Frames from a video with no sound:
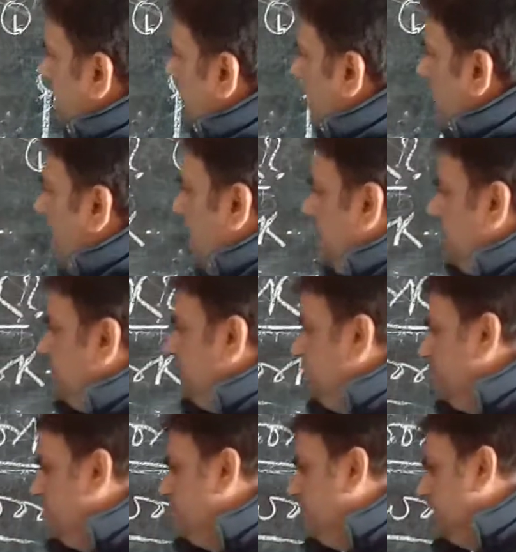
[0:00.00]
And
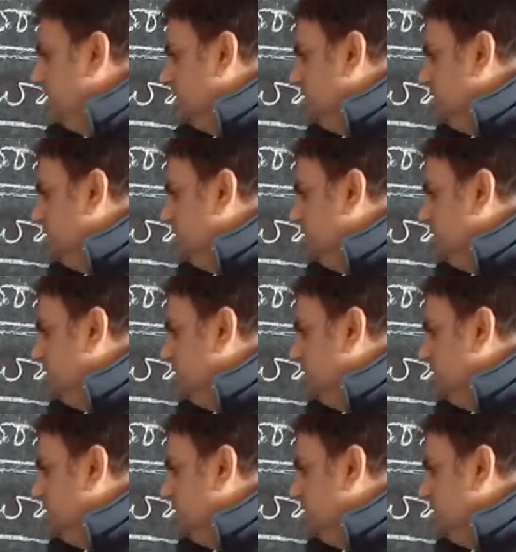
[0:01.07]
no work.